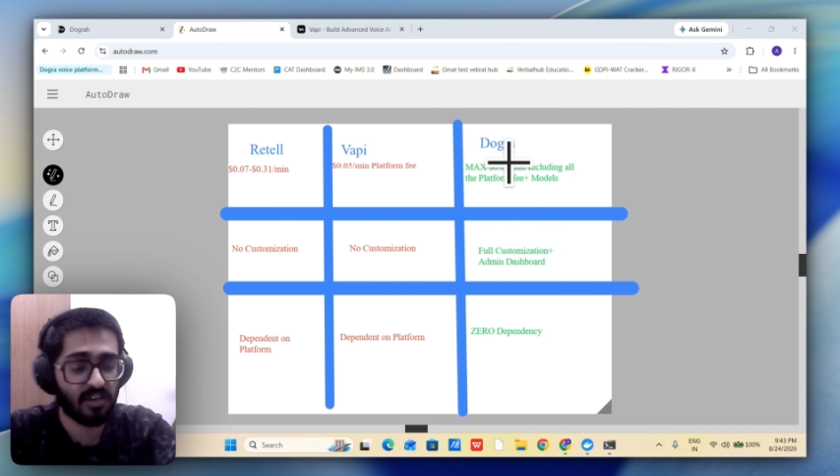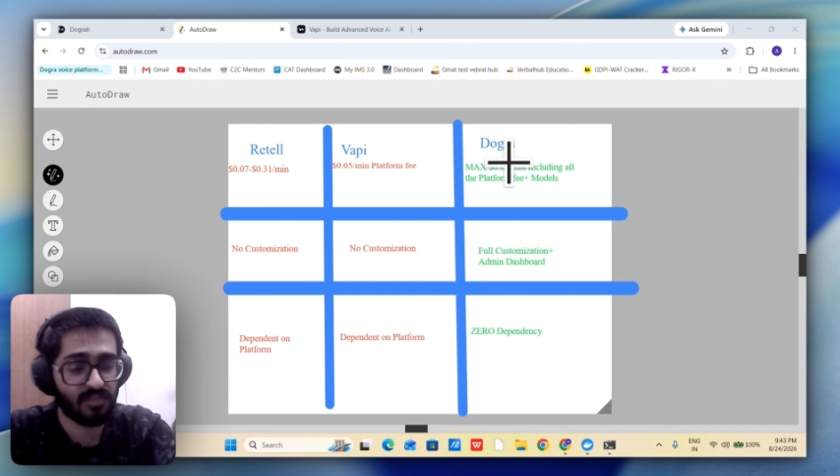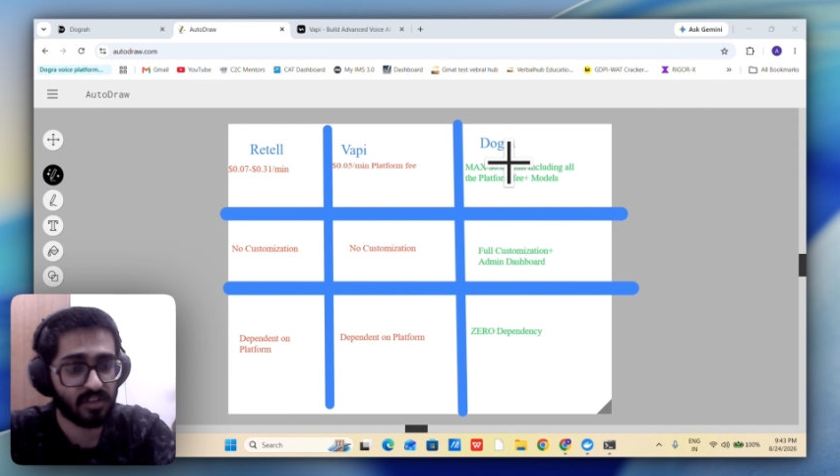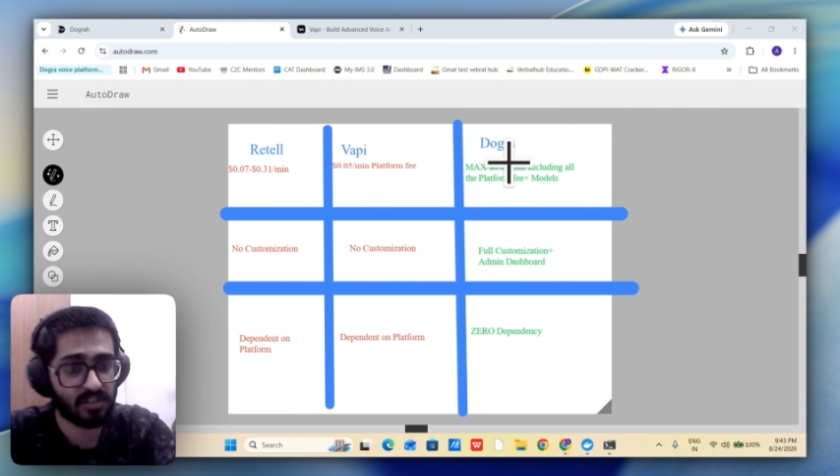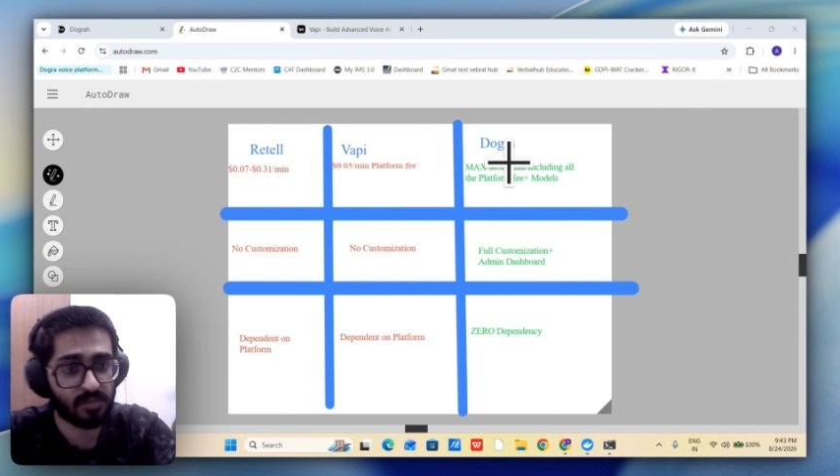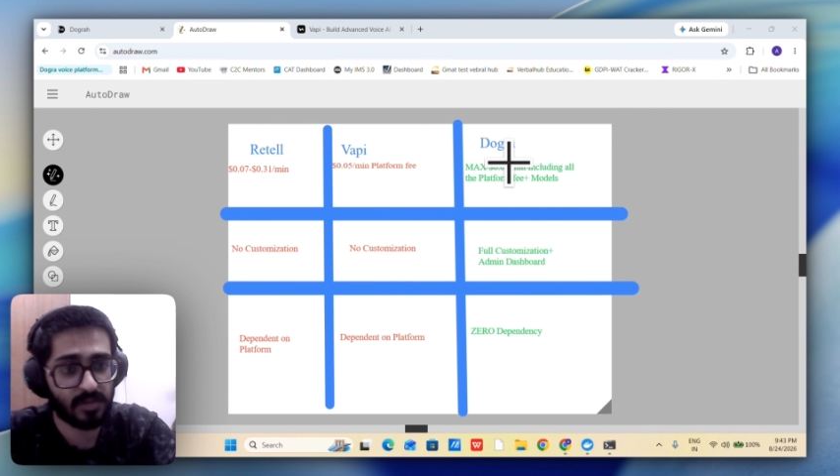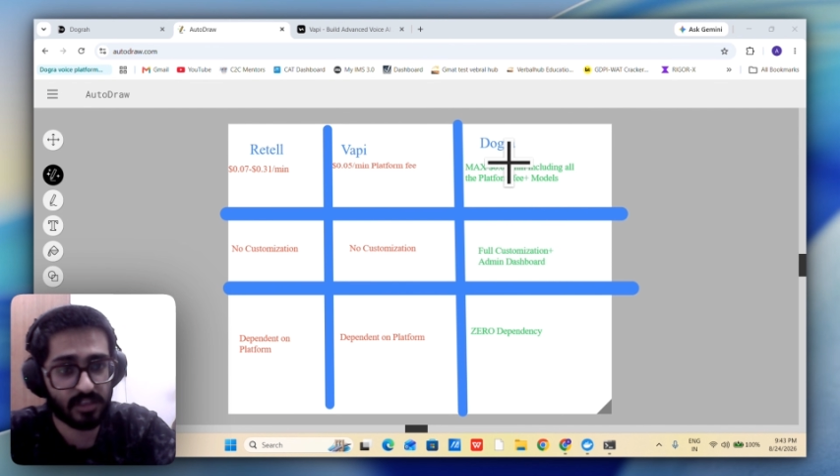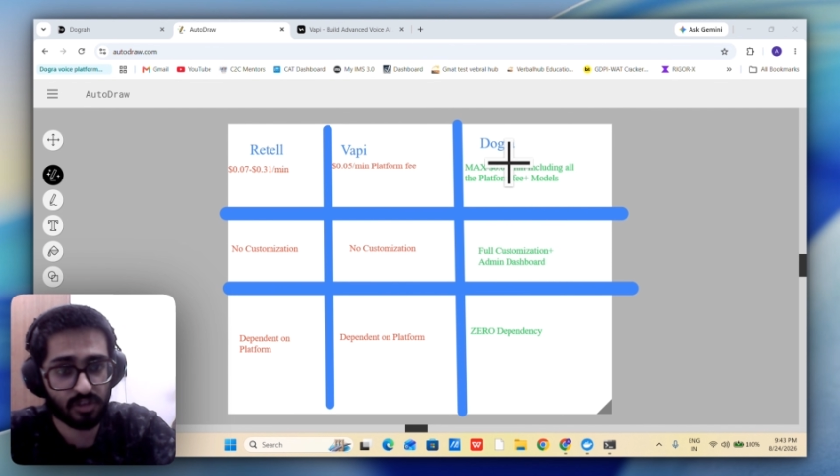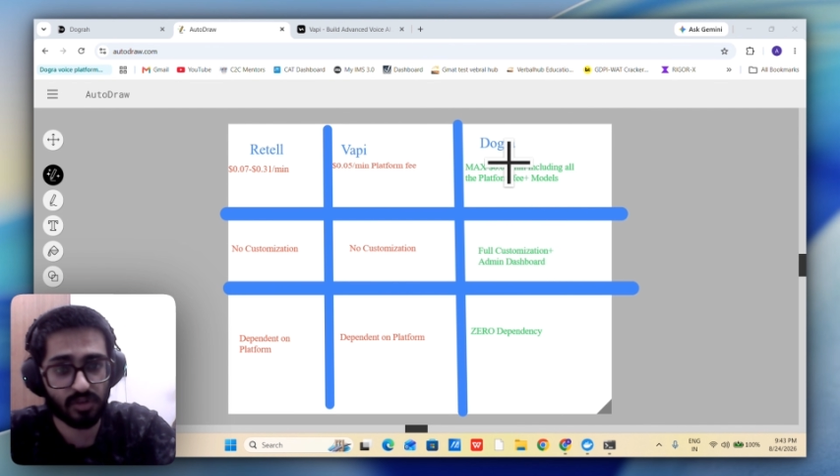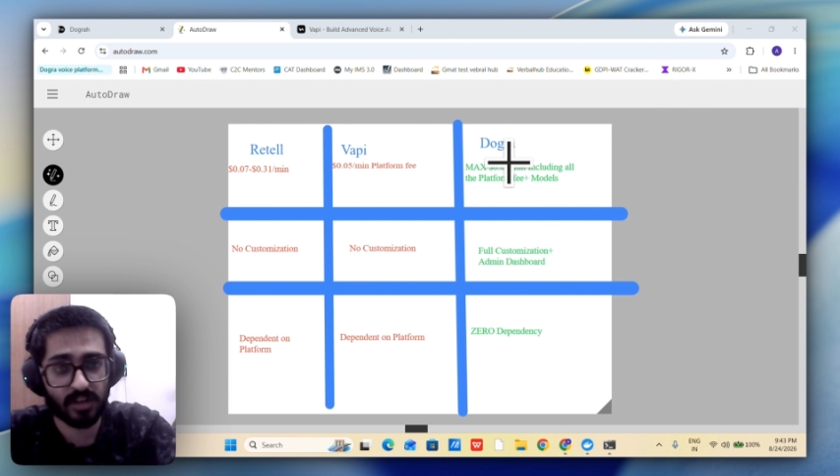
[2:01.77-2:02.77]
yeah,
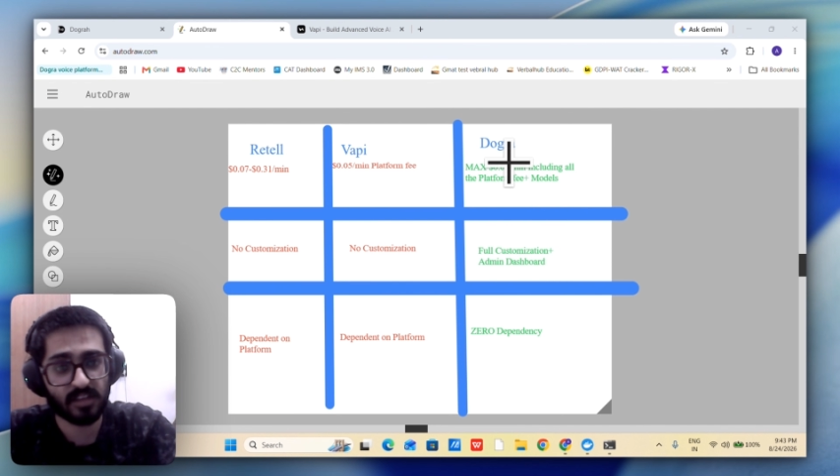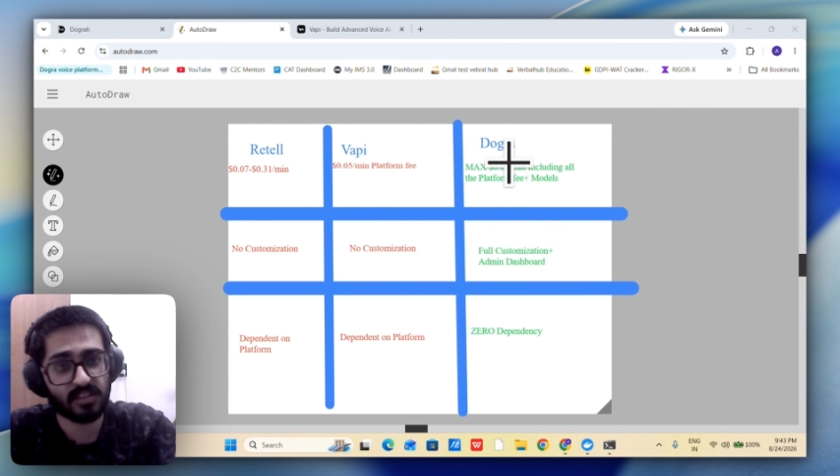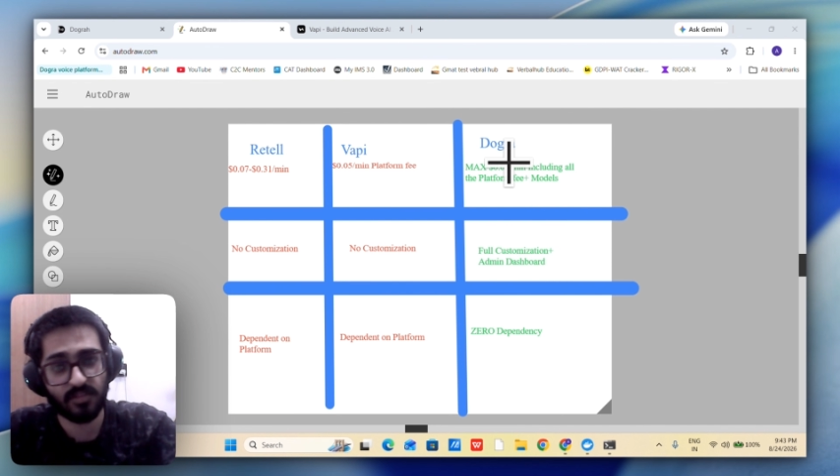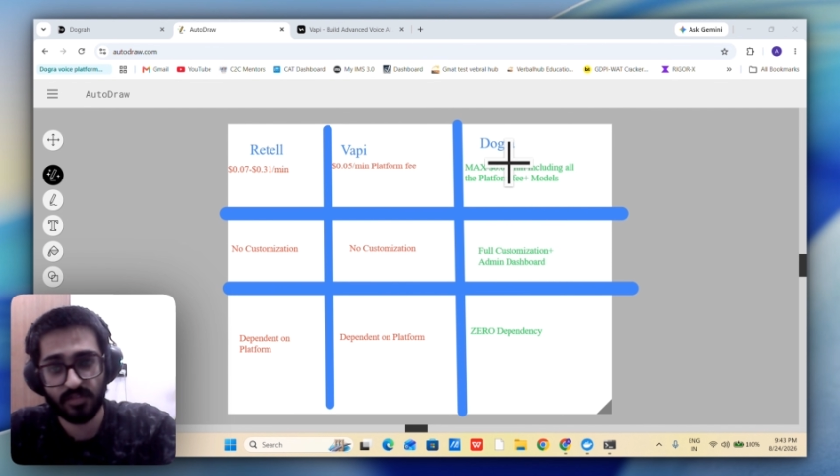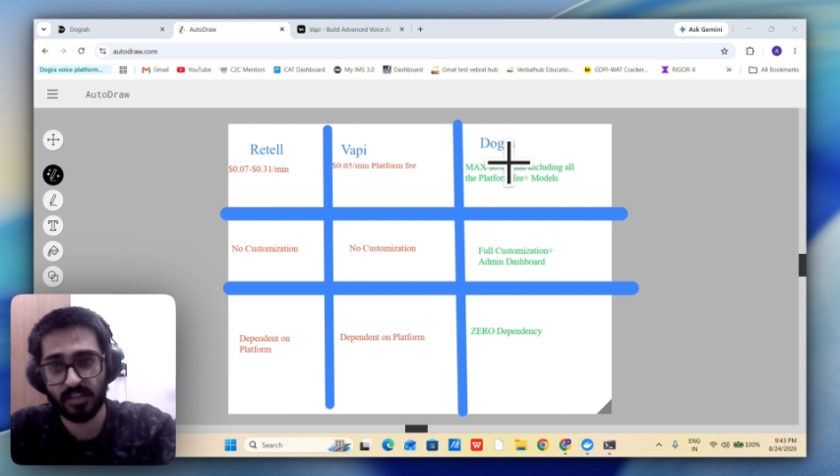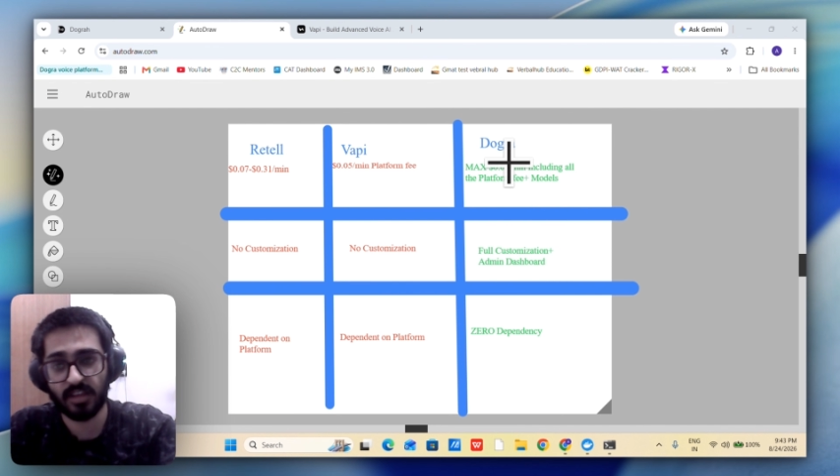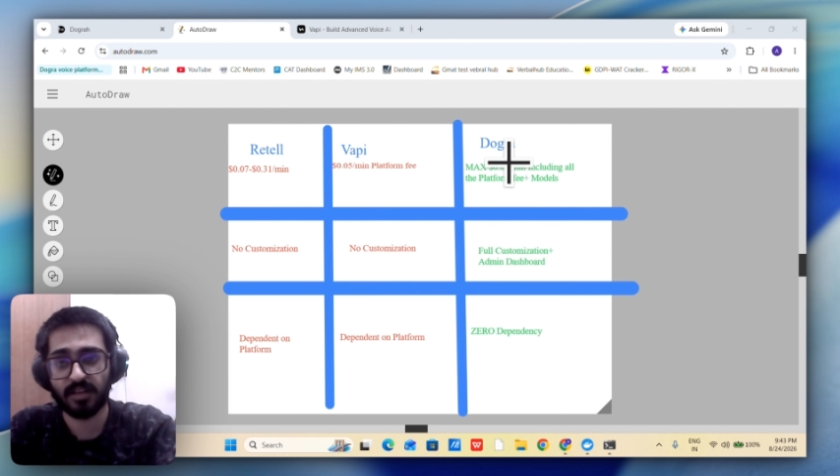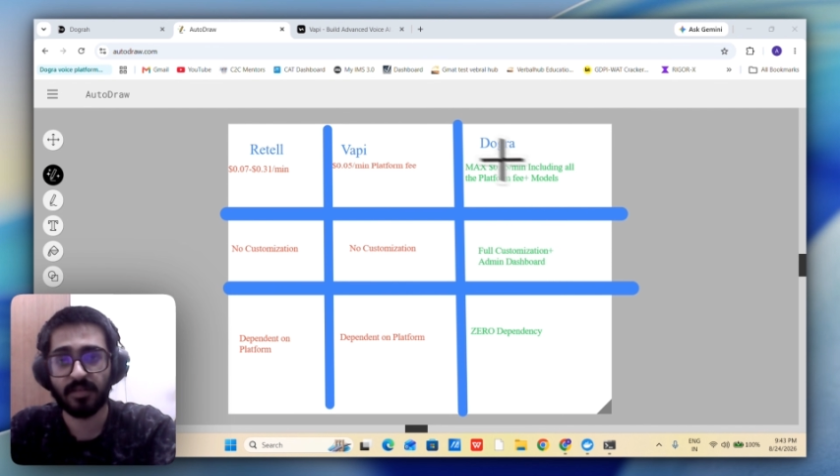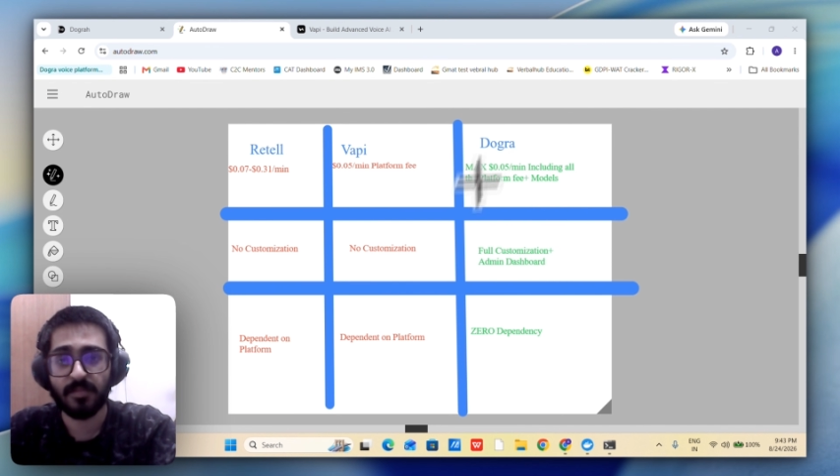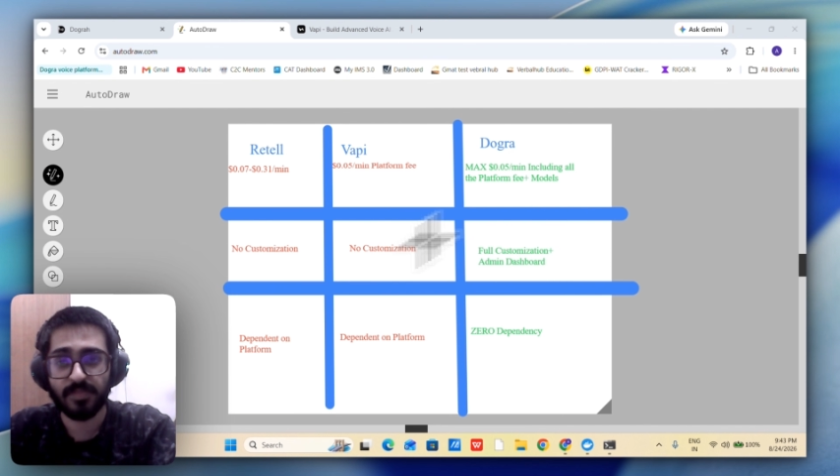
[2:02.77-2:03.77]
speech to text,
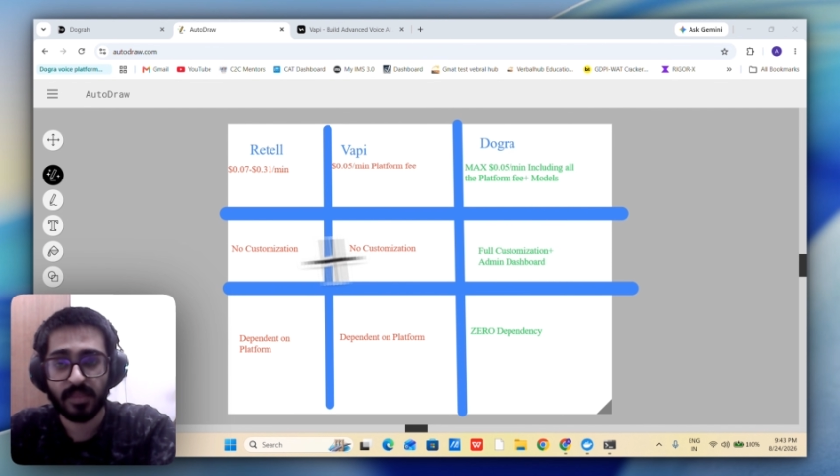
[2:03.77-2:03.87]
everything.